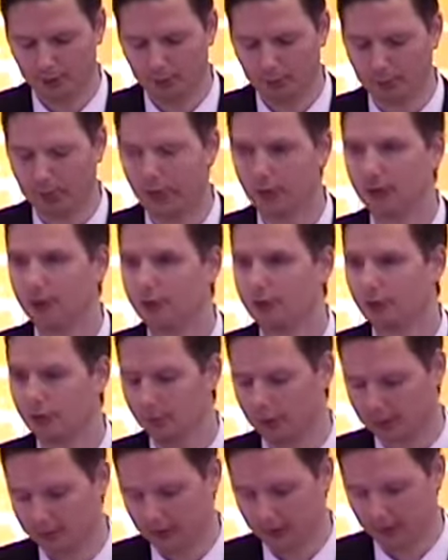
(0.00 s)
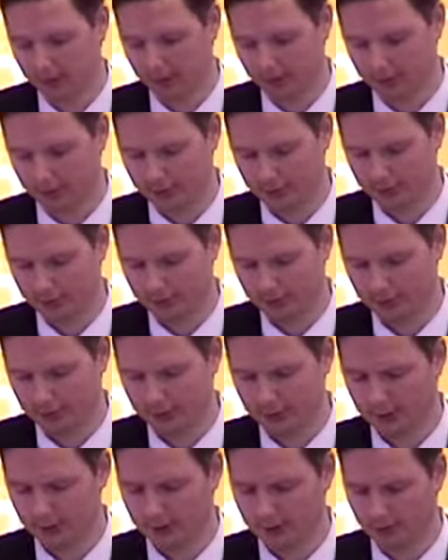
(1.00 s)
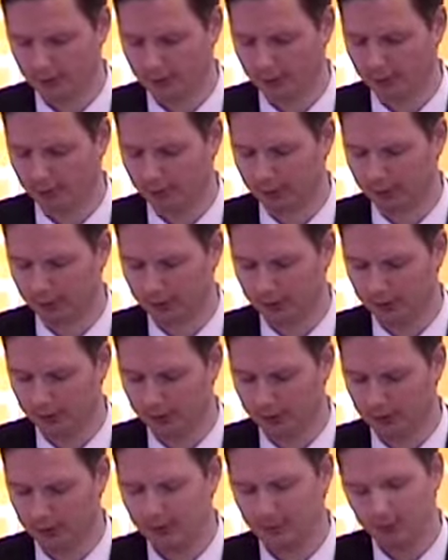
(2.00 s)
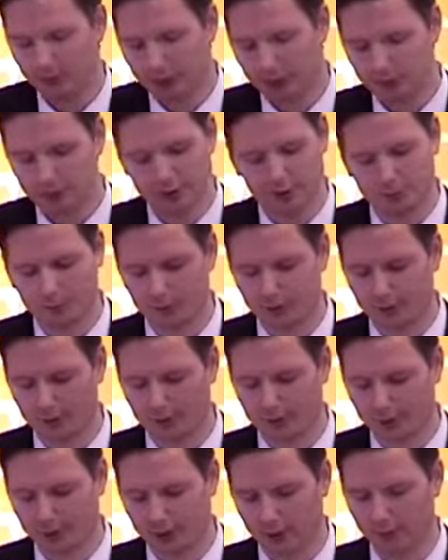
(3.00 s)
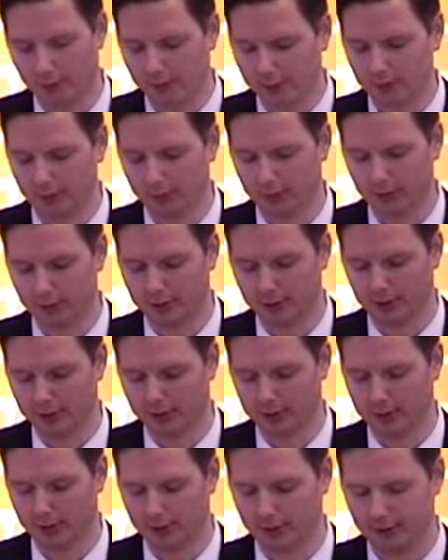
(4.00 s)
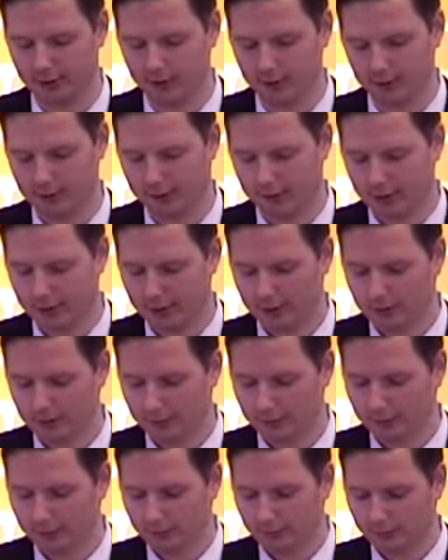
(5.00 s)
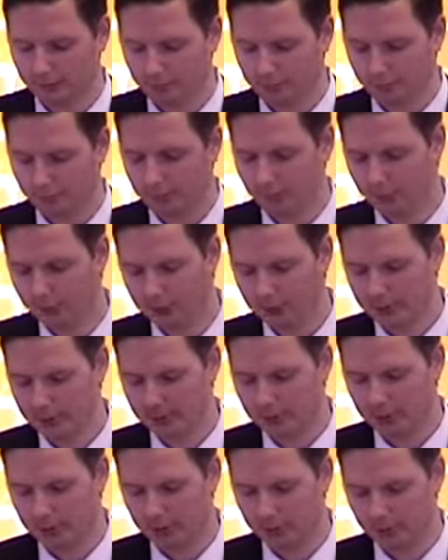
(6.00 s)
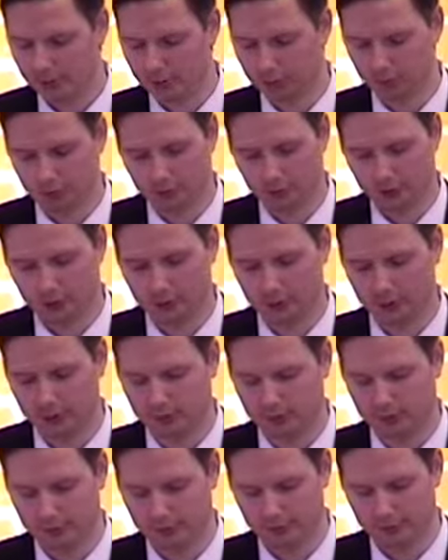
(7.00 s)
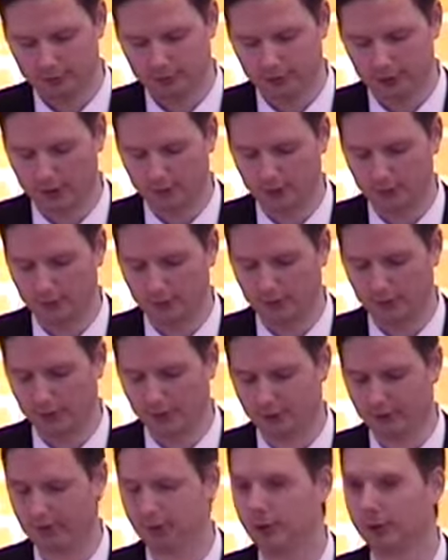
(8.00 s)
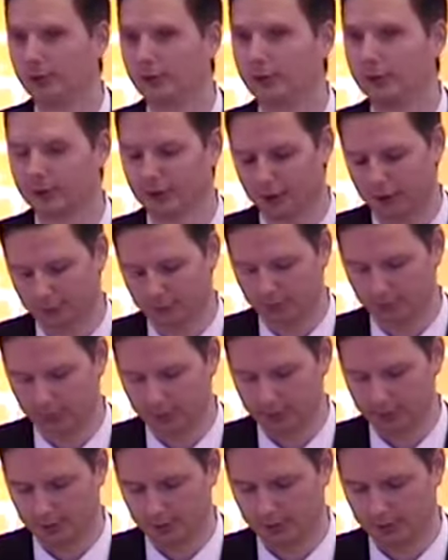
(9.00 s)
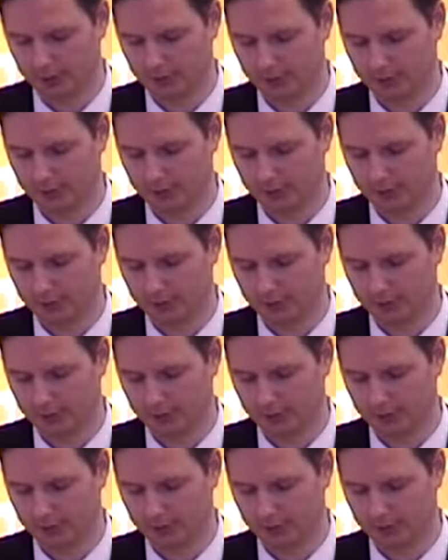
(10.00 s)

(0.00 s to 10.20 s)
But then after about 10 minutes, she said abruptly, "I've changed my mind. I'm not going to buy a dress today." The minister in the adjoining cubicle held her breath and heard the saleswoman say,